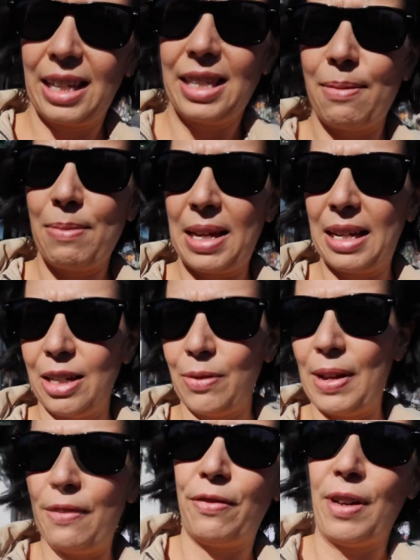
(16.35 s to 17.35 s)
get something to
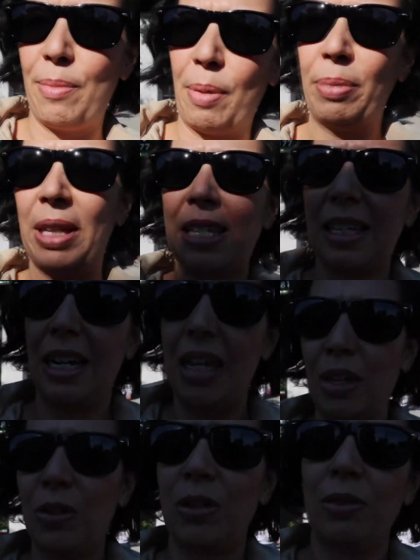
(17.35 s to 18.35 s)
eat from a place that I
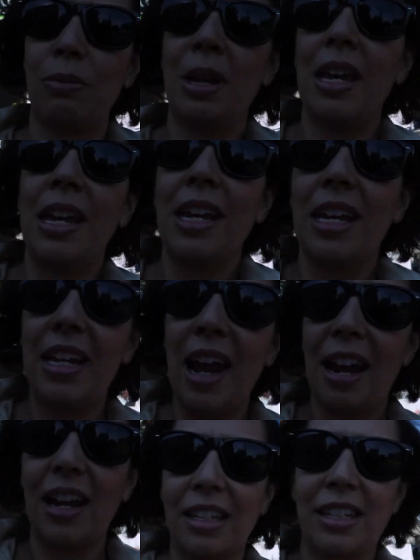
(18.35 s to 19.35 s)
used to eat
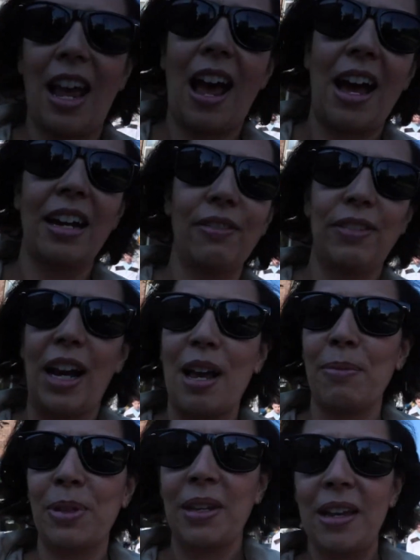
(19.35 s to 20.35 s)
at a ton of
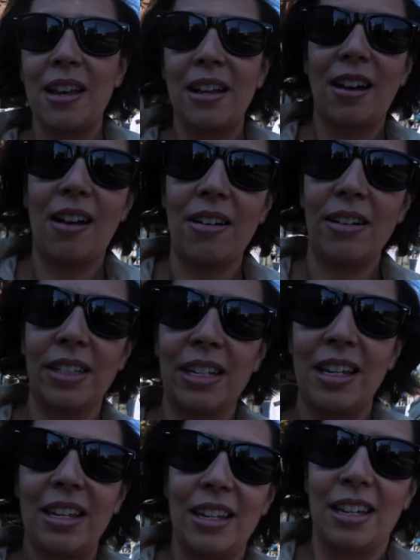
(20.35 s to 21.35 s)
times called
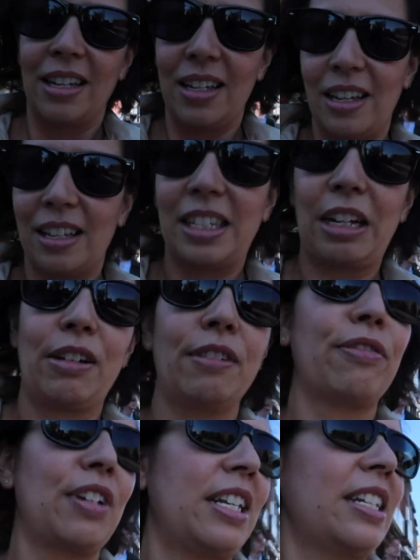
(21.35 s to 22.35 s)
Dairy
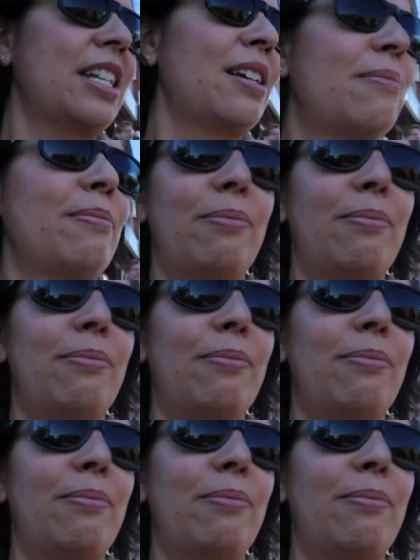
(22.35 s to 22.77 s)
Freeze.